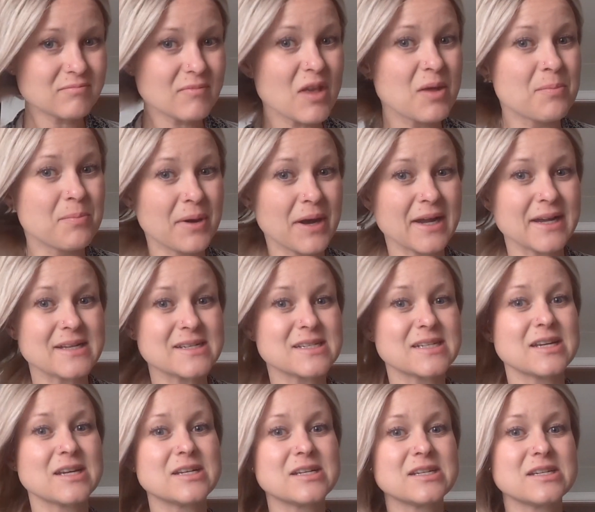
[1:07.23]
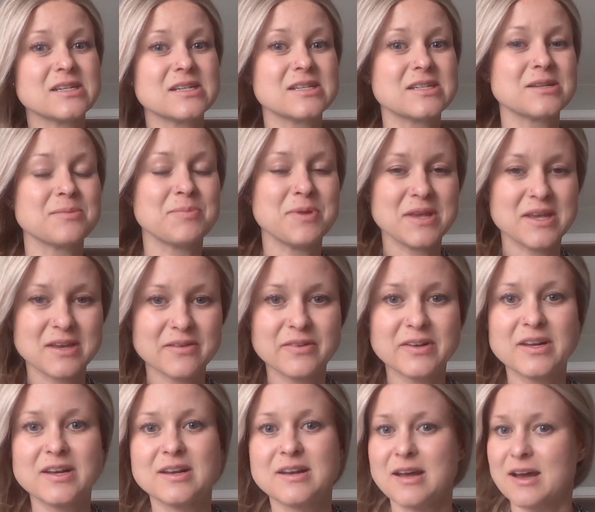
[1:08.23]
But to be
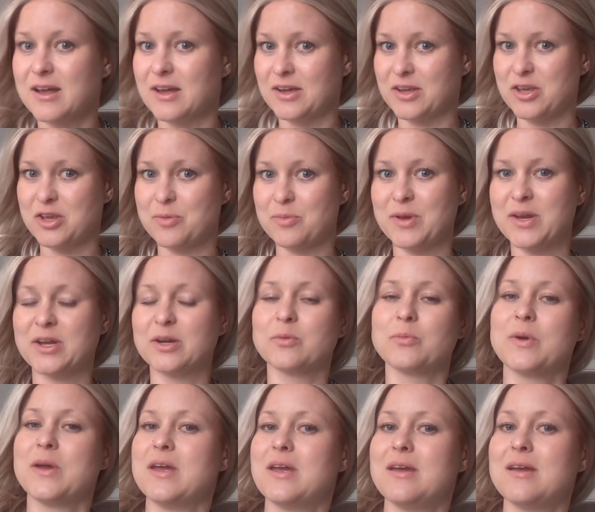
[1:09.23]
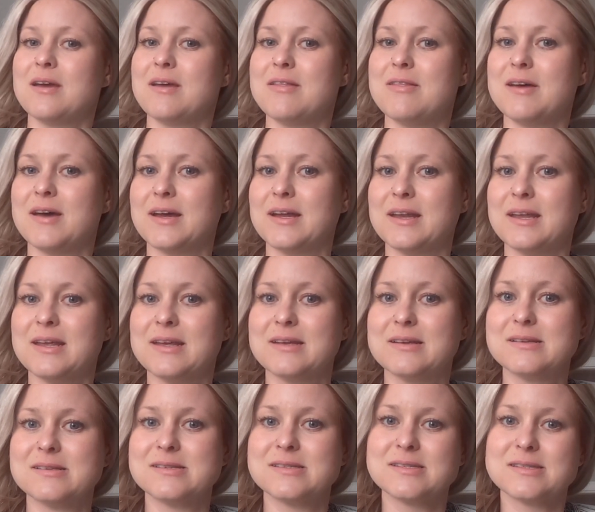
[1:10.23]
given a human hair wig that
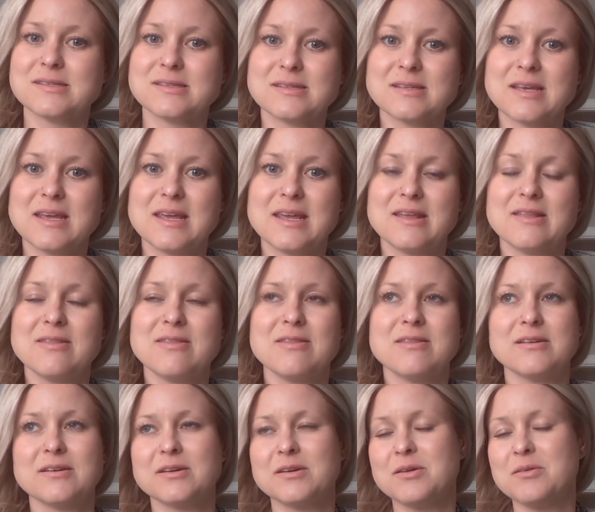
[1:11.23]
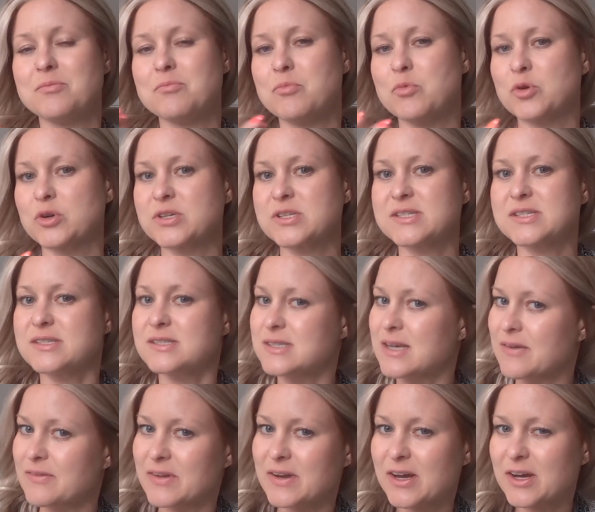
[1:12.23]
is in the more
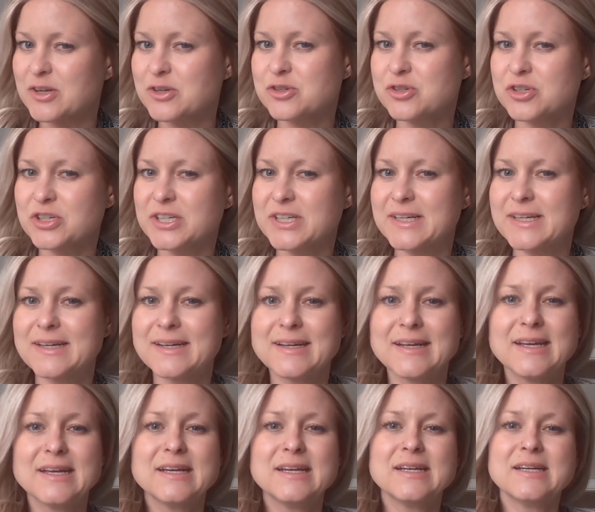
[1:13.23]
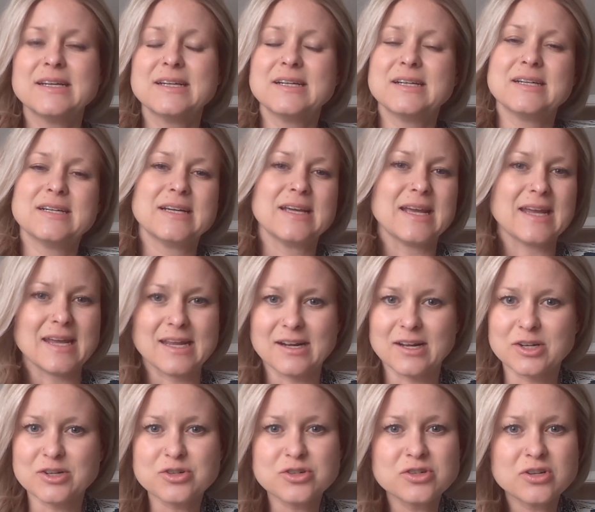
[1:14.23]
$700,
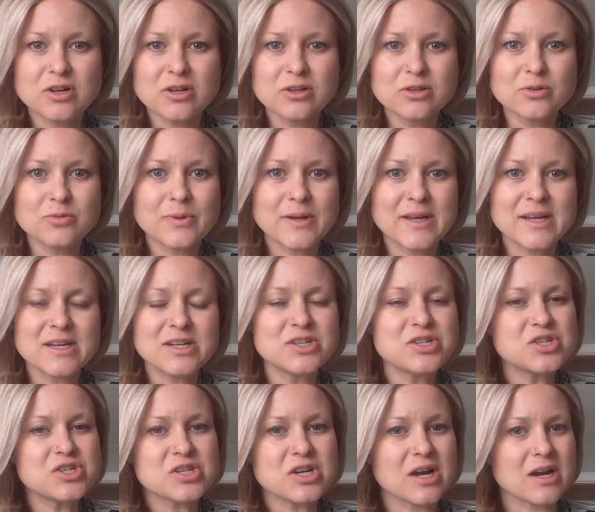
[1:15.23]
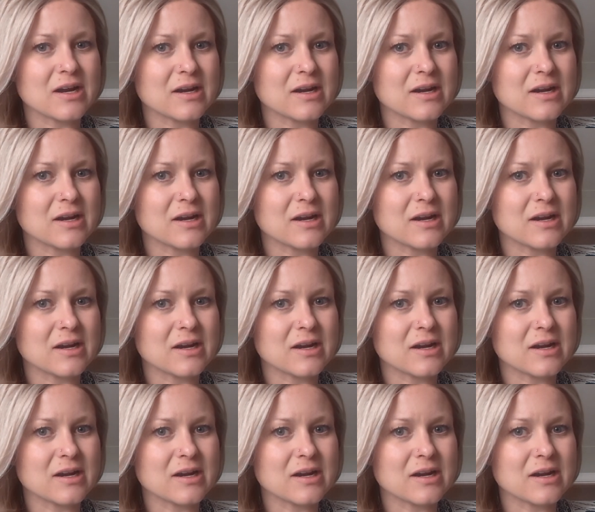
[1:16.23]
$800 range